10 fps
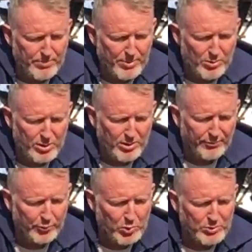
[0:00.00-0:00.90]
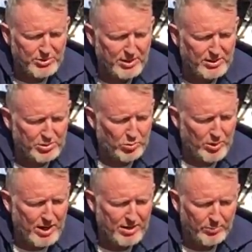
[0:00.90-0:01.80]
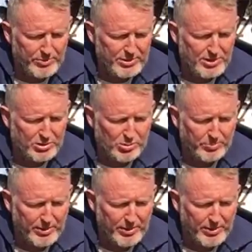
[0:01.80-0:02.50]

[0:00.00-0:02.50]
component of frequency is created when the teacher